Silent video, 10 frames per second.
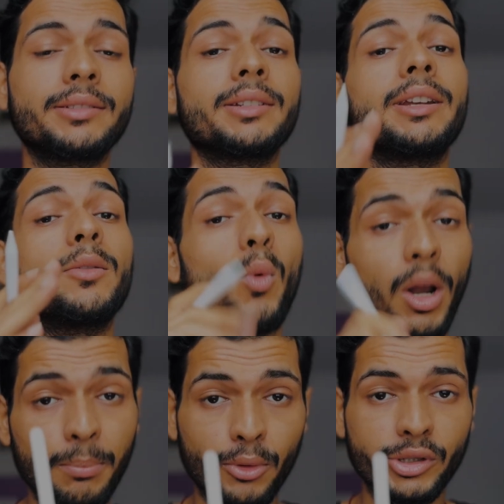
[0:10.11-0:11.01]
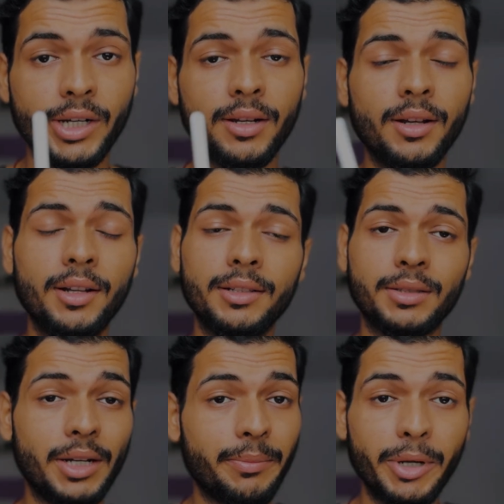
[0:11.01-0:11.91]
She did one project.
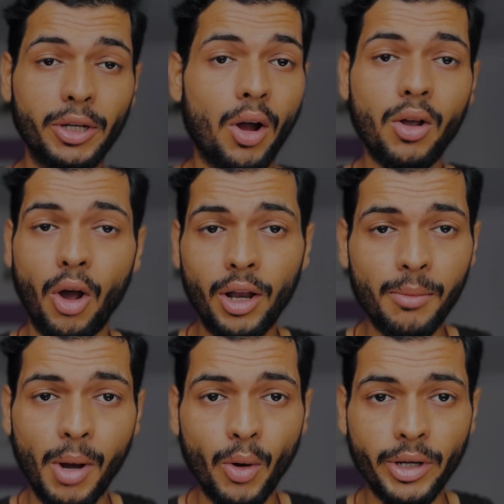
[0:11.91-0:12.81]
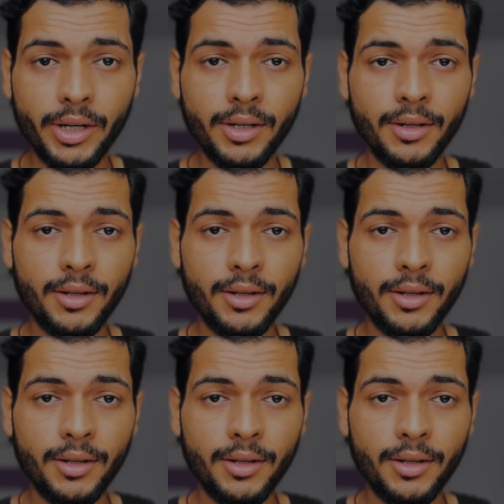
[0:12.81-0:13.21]
So let me talk all about it.